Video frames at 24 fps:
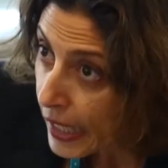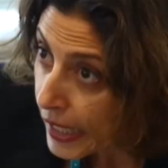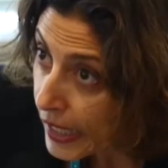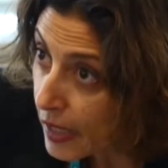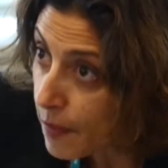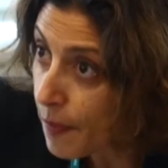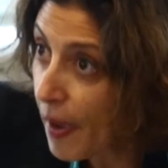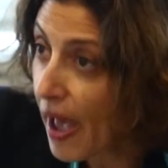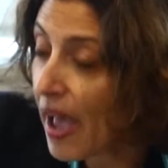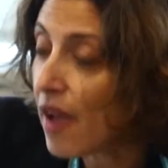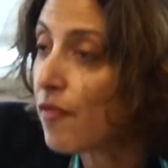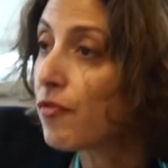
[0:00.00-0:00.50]

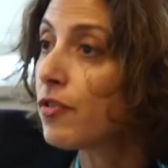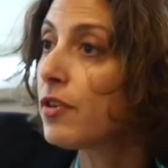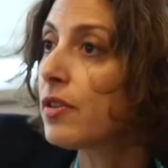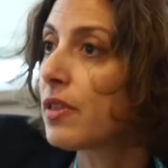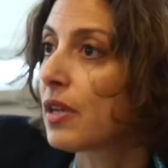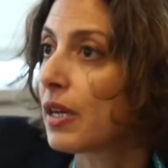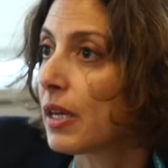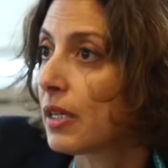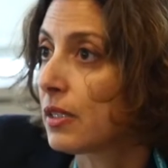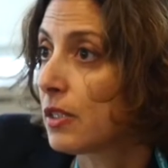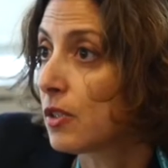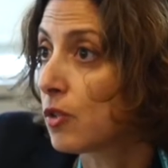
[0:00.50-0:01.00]
keep
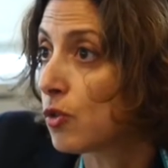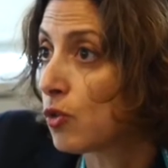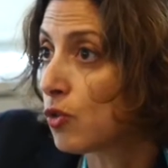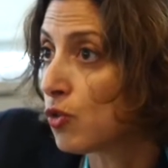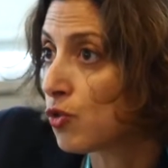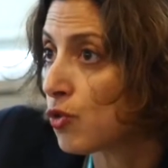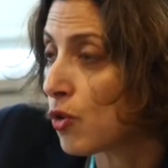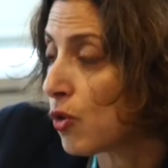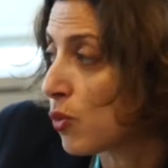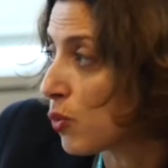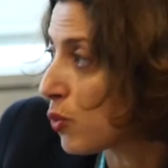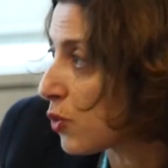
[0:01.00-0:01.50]
everything under
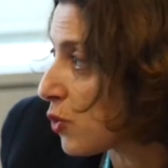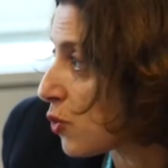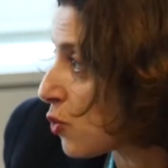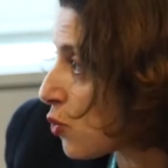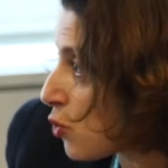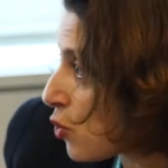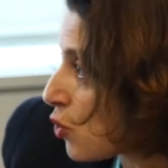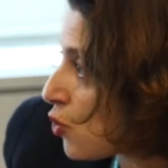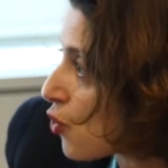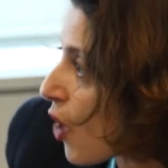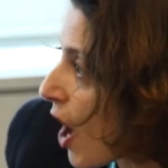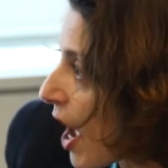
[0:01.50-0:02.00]
control was
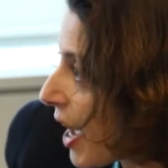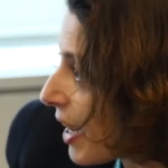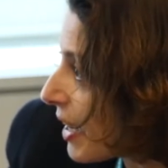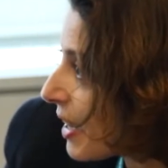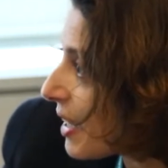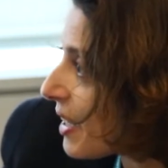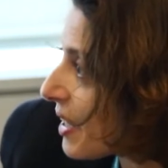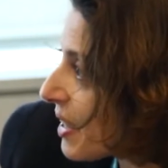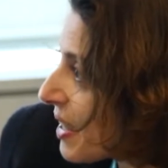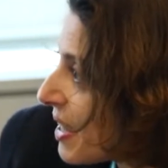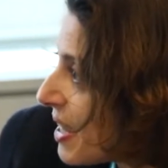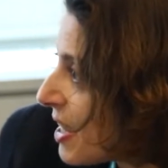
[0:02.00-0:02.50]
to
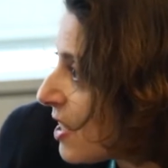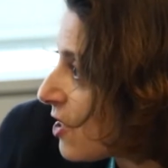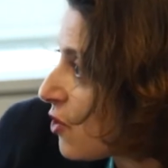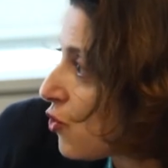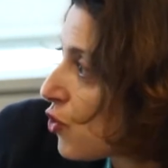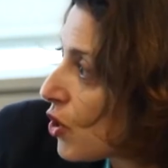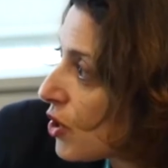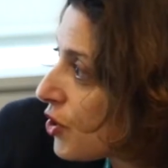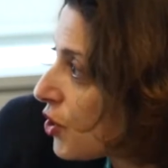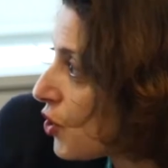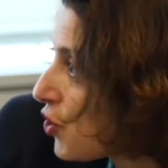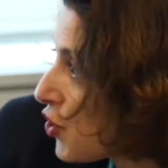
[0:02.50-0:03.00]
strike
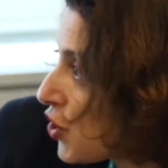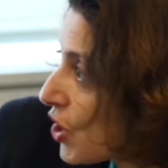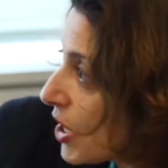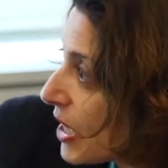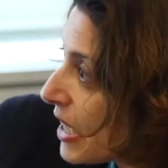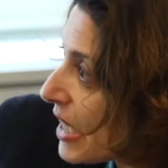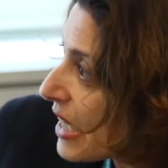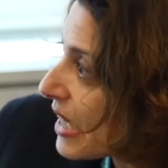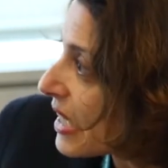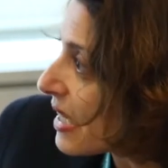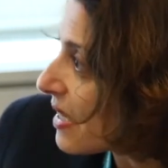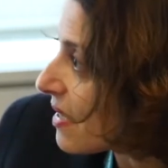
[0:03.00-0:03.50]
strategic
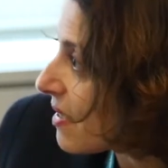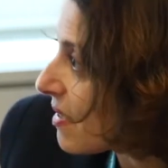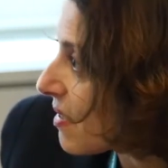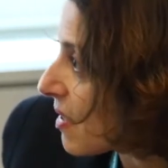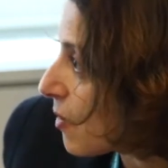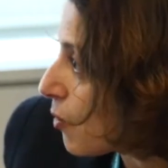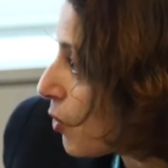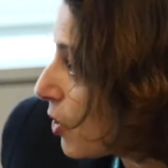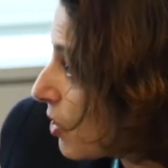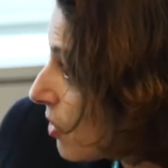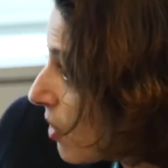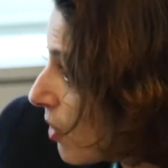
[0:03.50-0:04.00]
deals
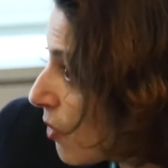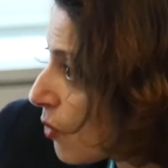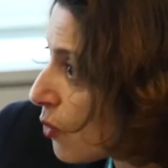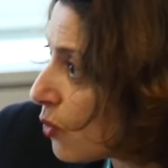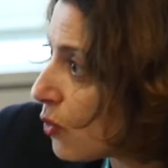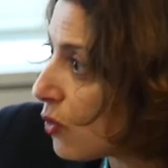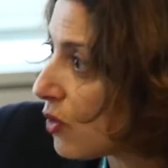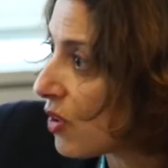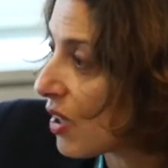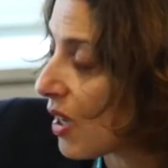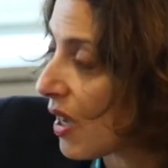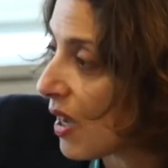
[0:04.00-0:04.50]
with
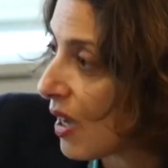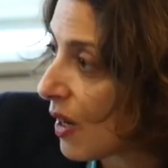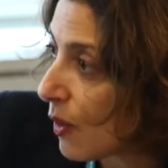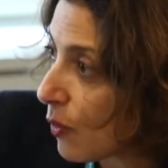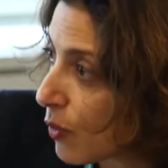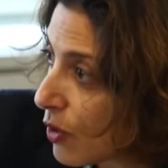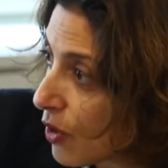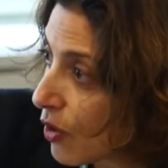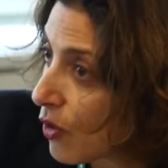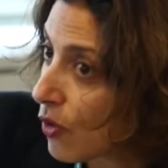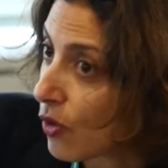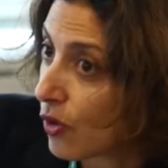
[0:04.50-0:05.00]
Taruta,
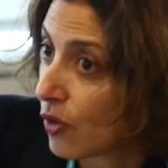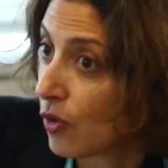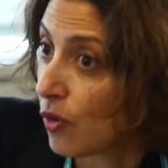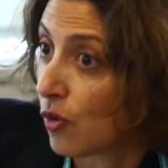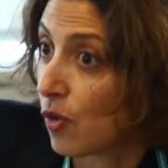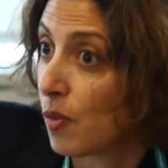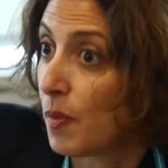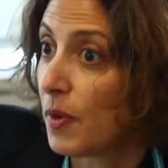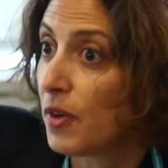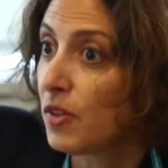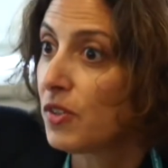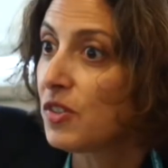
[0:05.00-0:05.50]
with
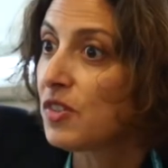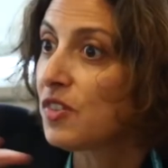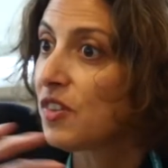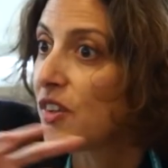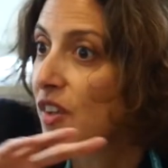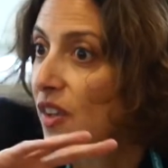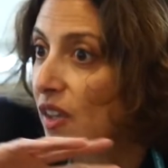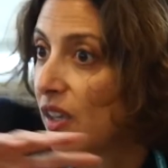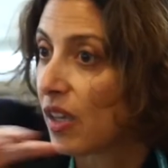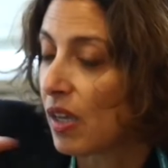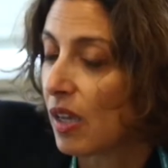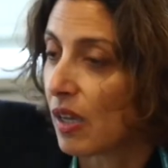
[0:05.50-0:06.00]

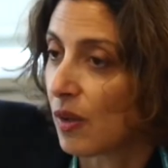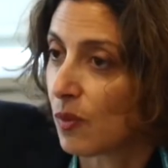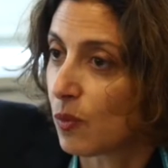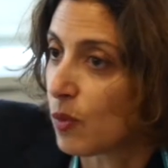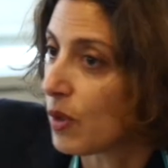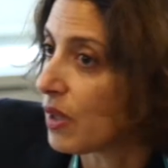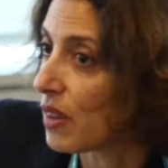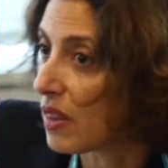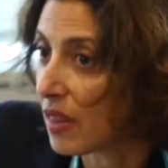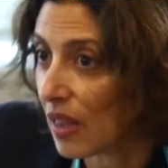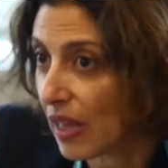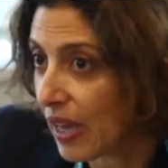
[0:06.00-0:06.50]
Kolomoisky,
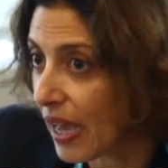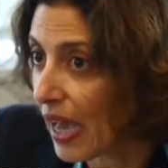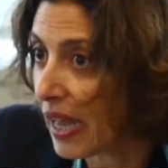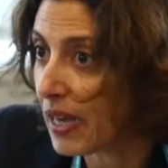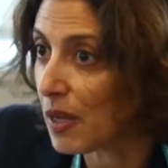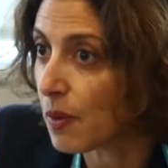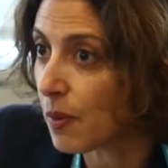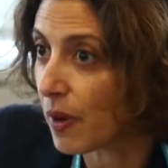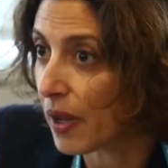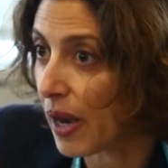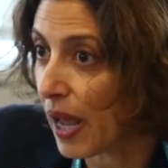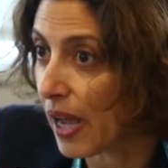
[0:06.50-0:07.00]
with
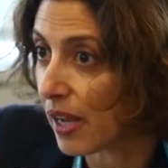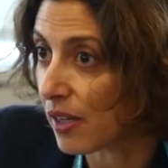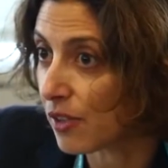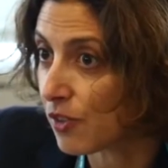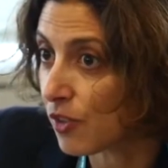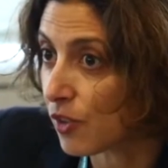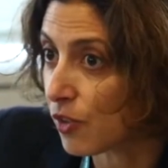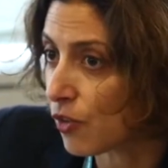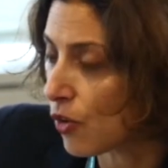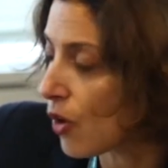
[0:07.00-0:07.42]
anyone else.